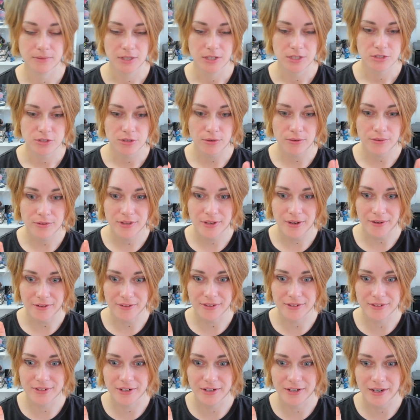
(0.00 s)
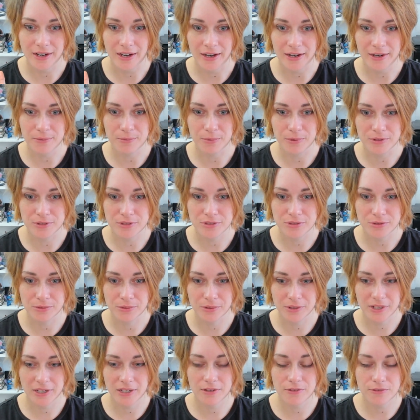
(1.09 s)
So the other day I was
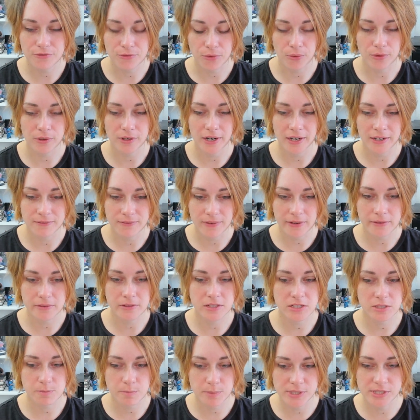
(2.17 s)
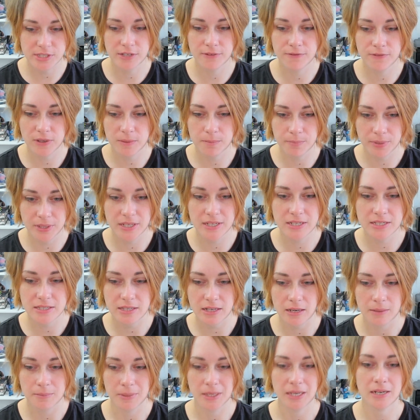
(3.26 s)
looking for a very specific piece that
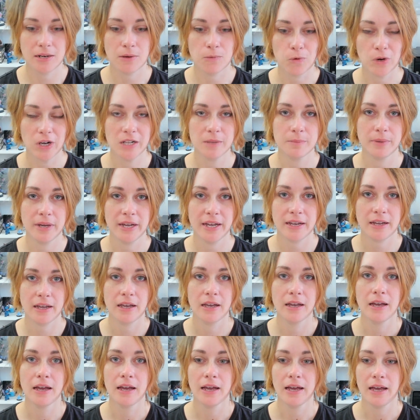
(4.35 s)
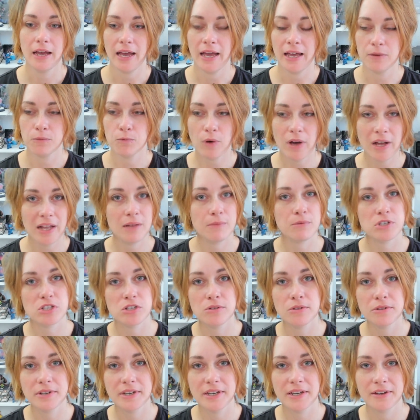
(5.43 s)
I made a while back, and while I was
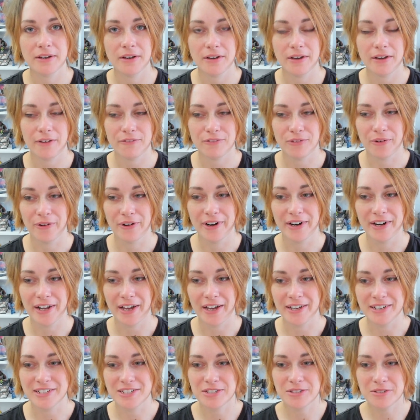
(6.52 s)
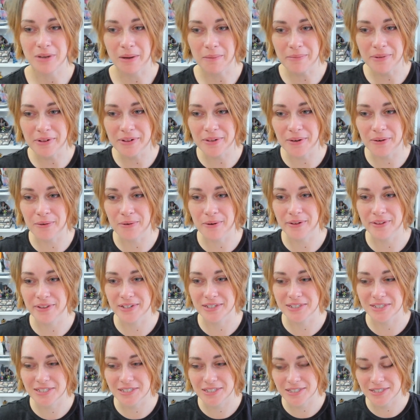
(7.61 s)
looking for it, I stumbled over
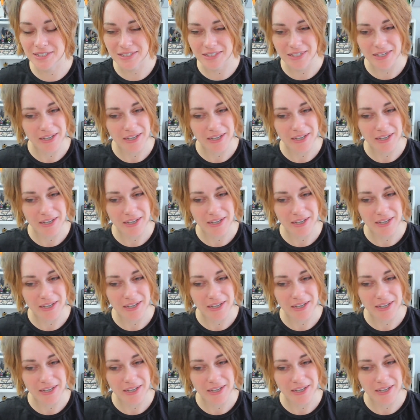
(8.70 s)
this